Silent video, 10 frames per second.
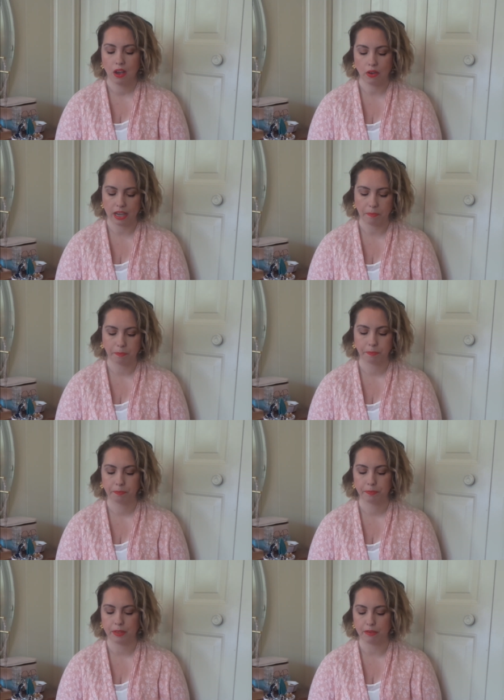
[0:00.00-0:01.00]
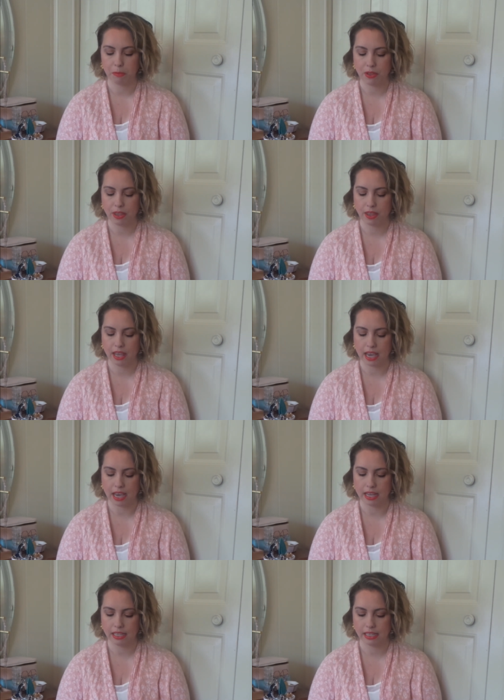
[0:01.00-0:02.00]
Okay, enough about
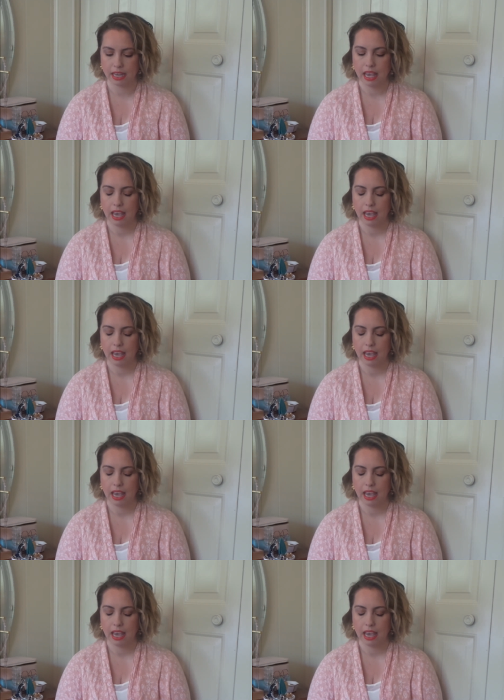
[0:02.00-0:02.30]
that.